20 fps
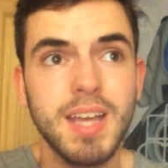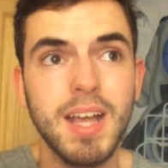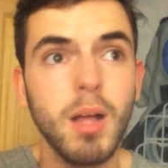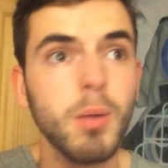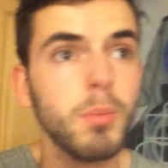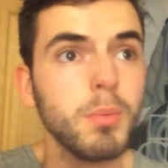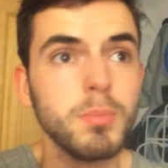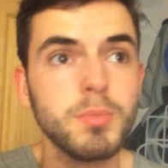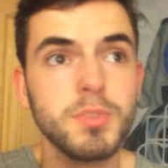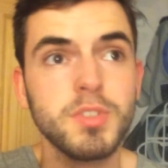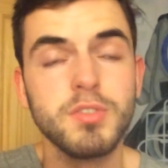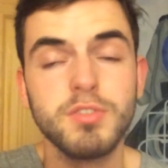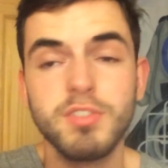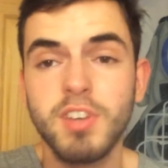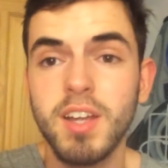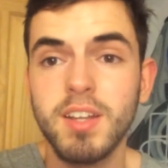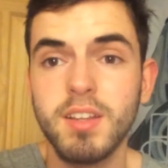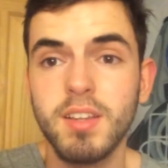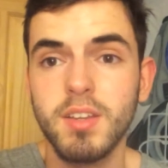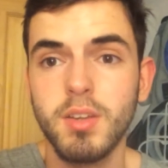album to
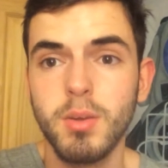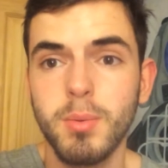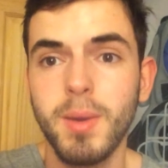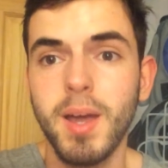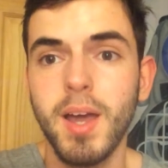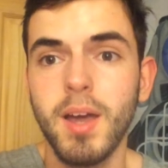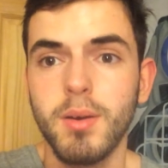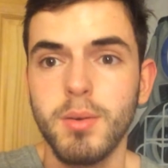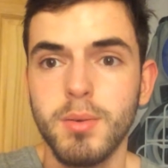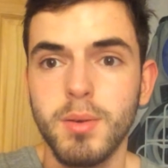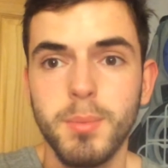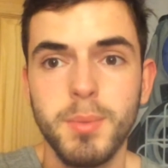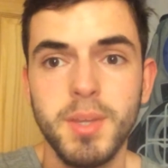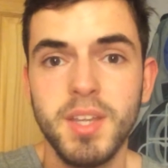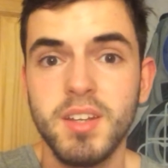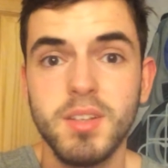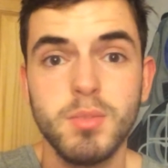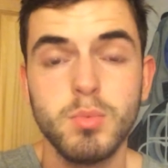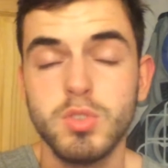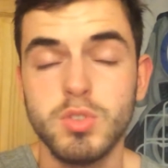finally come out. I
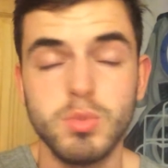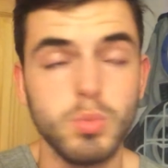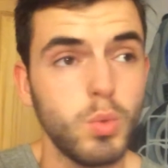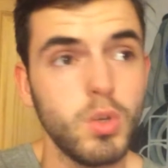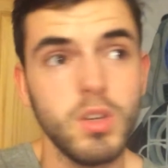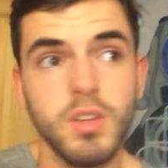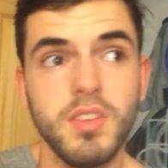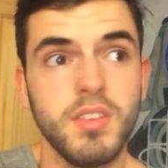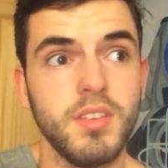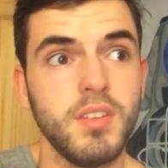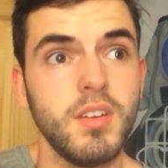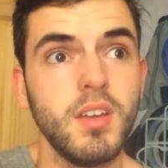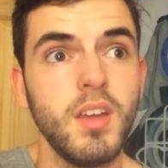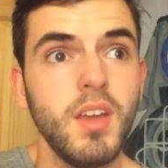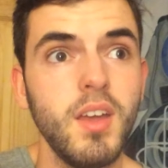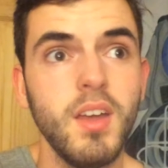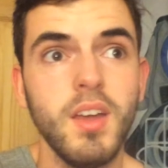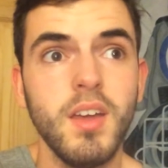mean, it was worth it.